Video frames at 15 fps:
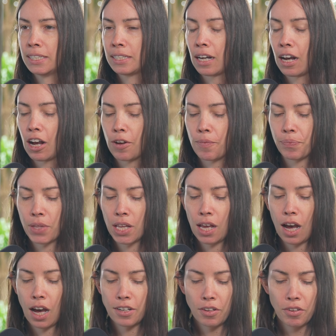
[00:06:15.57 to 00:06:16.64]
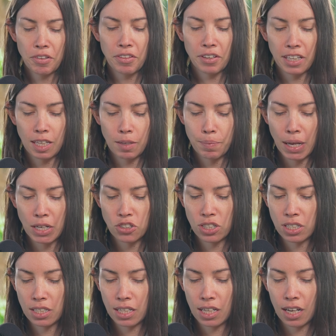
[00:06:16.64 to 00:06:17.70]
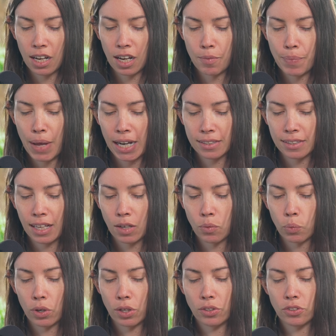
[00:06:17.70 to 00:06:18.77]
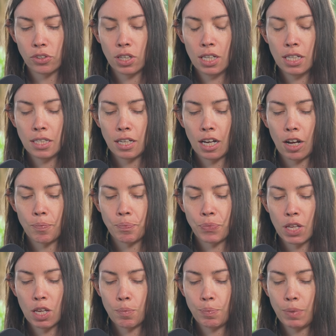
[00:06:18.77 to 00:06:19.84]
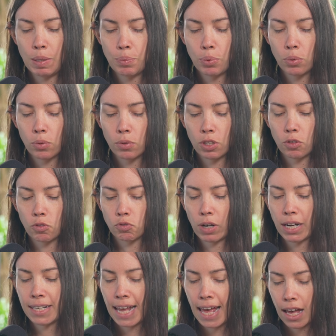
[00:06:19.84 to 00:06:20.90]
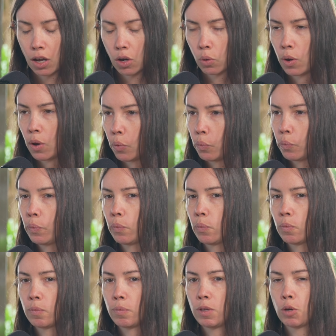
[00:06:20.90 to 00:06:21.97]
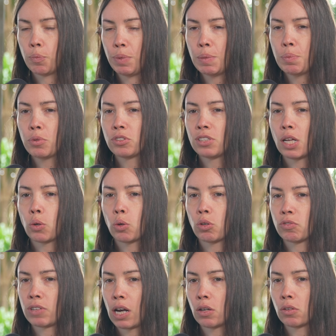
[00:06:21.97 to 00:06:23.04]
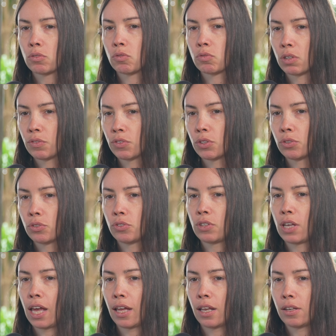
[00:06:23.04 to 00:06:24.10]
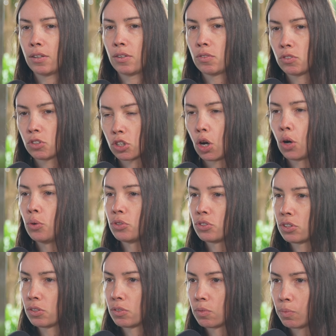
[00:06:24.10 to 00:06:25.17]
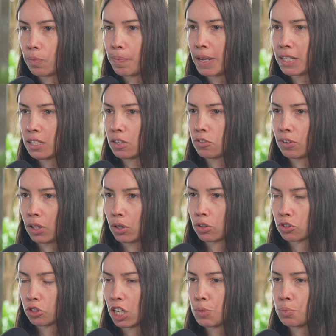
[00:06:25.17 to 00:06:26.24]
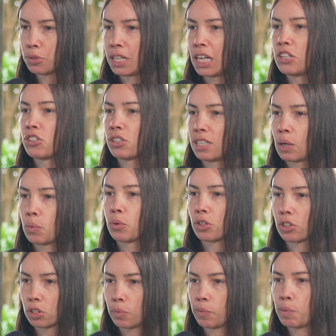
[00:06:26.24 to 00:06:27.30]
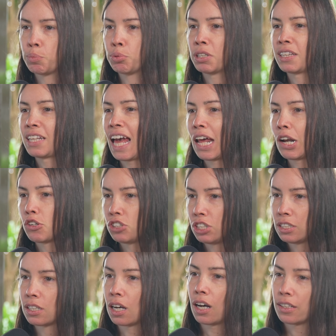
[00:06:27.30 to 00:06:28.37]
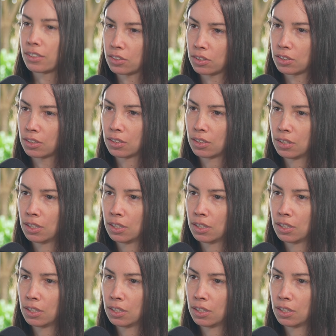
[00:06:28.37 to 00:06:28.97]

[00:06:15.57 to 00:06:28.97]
Another thing he mentioned back then was people right now, people settle around rivers and coasts and basically along transportation networks, and we bring the energy to us.